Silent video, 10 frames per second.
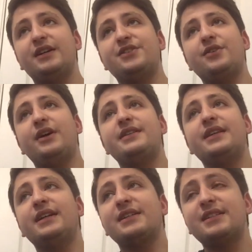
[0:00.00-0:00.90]
And so I
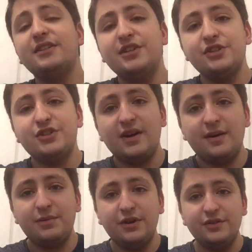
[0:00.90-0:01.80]
think it did a good
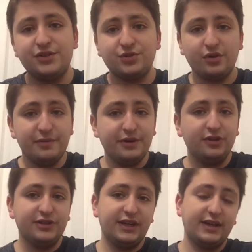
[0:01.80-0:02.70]
job of story
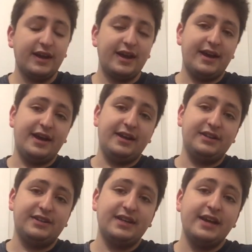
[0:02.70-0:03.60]
building
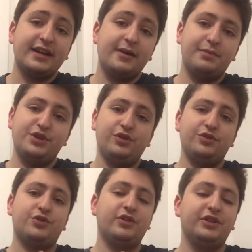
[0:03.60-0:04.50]
and setting up a new
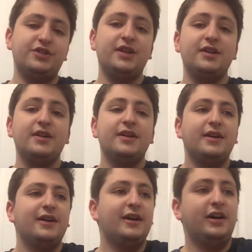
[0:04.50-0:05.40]
trilogy.
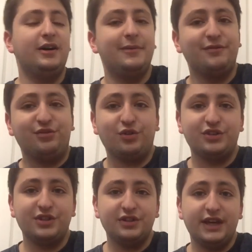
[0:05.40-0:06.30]

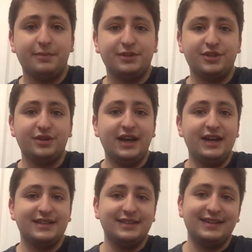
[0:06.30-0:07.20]
Unfortunately, Episode
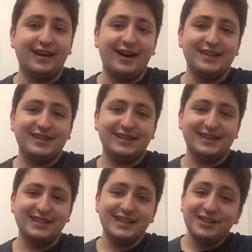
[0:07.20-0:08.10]
8 did not
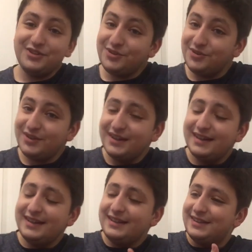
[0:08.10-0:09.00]
continue
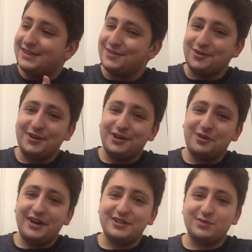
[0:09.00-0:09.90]
the story
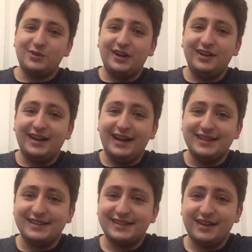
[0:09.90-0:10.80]
quite as well
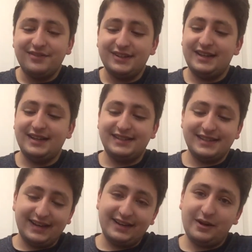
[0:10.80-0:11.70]
as 7 had
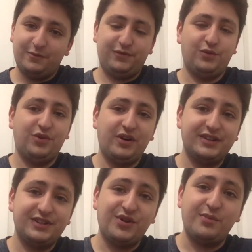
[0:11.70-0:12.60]
set it up for.
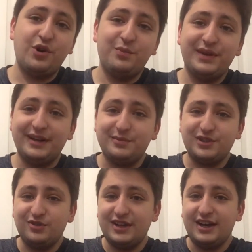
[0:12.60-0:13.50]
And so I'm hoping
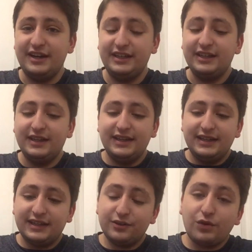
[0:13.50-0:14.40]
Episode 9
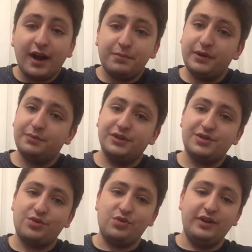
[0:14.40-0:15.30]
can wrap up the
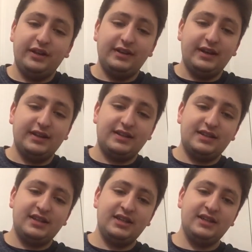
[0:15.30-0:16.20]
story
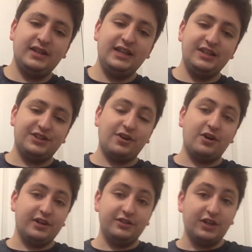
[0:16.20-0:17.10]
that he
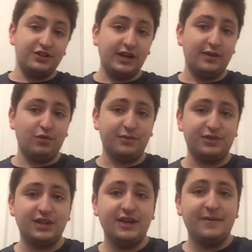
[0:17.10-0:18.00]
started, J.J.
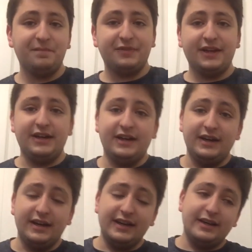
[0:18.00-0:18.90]
Abrams,
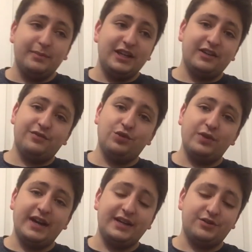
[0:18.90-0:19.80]
in a meaningful
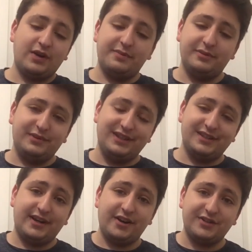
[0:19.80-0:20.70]
way to wrap up the
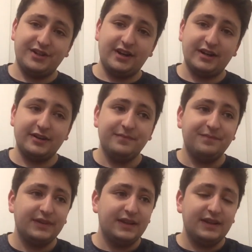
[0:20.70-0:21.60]
entire saga.
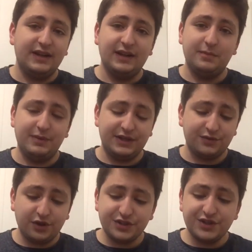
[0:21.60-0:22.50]
But as
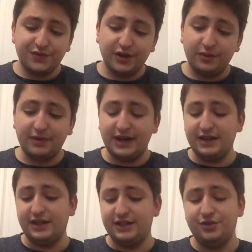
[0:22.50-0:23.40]
far as this film,
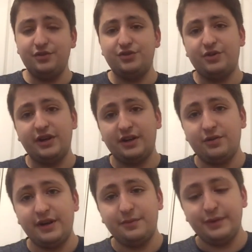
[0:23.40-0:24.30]
I do enjoy it
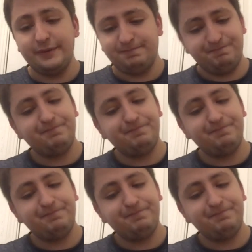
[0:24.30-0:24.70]
quite a bit.